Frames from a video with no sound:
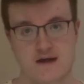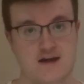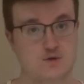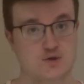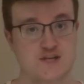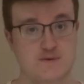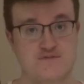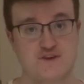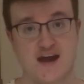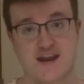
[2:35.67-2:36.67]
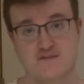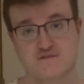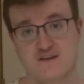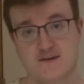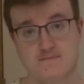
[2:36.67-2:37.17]
And also, if you get enough
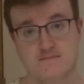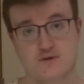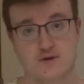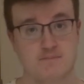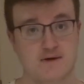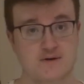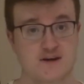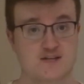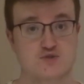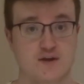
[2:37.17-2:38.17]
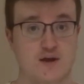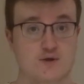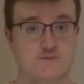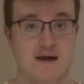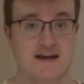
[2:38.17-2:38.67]
of him, you can build a nice
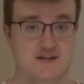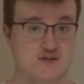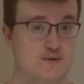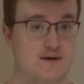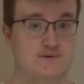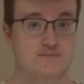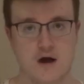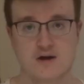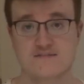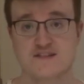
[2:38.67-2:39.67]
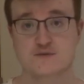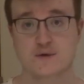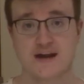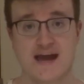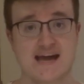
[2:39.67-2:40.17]
Gringotts bank as well. I'll give this
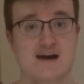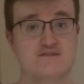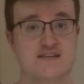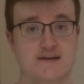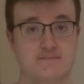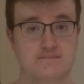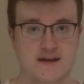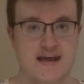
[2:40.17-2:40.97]
one an 8 out of 10.